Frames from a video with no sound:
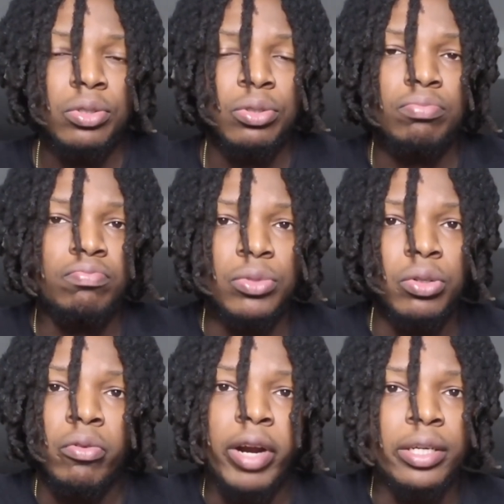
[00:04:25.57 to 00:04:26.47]
just
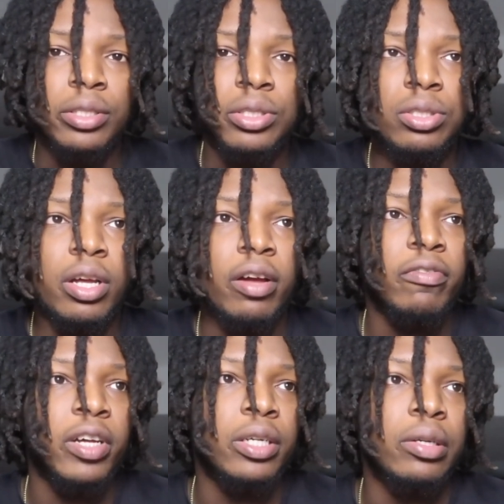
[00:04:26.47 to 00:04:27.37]
do the regular
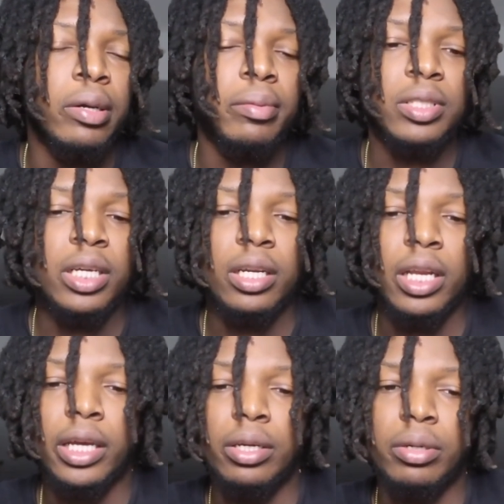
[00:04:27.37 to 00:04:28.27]
stuff, like, you know what I'm saying,
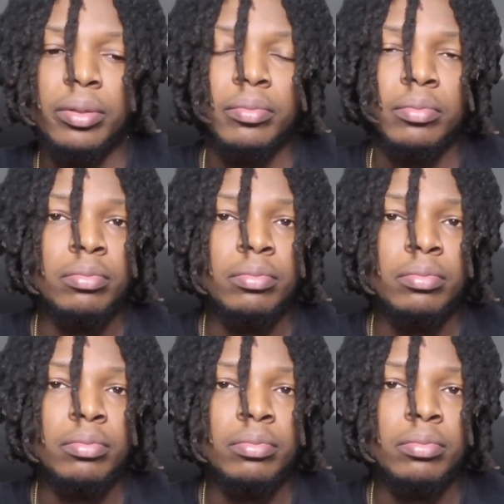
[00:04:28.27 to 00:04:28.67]
like, you know,